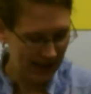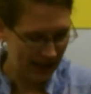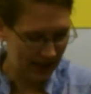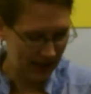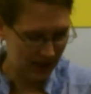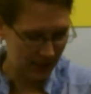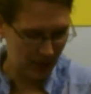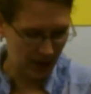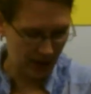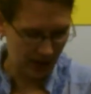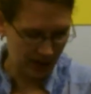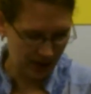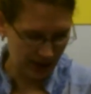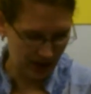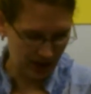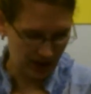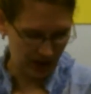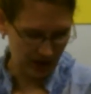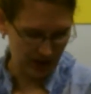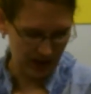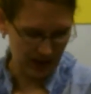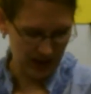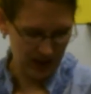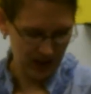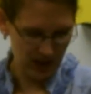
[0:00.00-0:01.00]
in the book, the
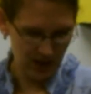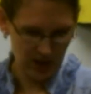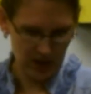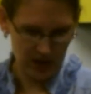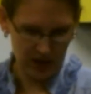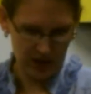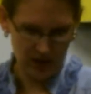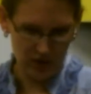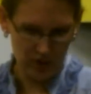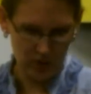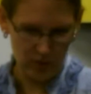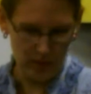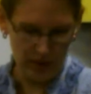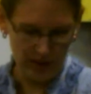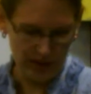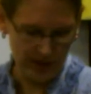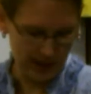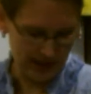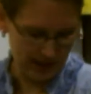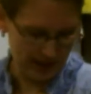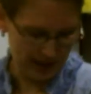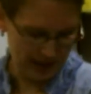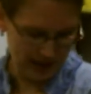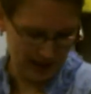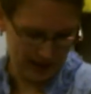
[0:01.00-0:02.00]
Cartesian
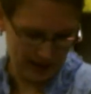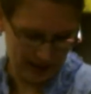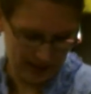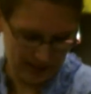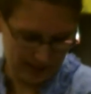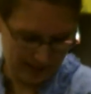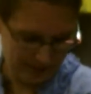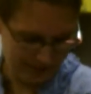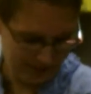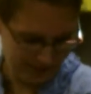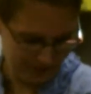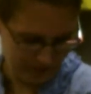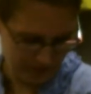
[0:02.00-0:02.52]
coordinate system.